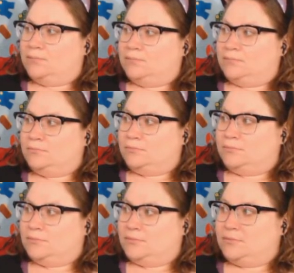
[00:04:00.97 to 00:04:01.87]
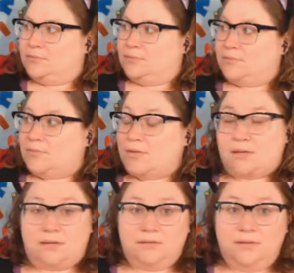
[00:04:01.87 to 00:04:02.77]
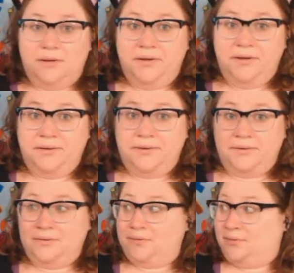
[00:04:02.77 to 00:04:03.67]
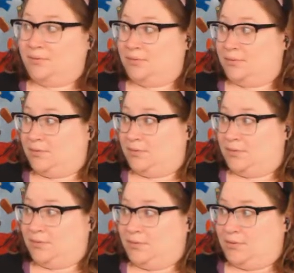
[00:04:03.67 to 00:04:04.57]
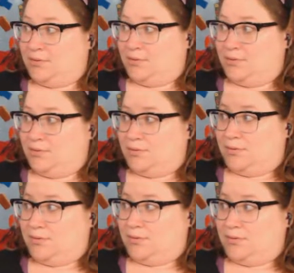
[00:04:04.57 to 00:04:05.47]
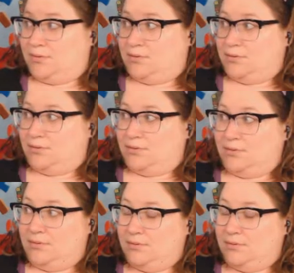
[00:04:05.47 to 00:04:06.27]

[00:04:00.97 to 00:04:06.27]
No words are spoken by the person on screen.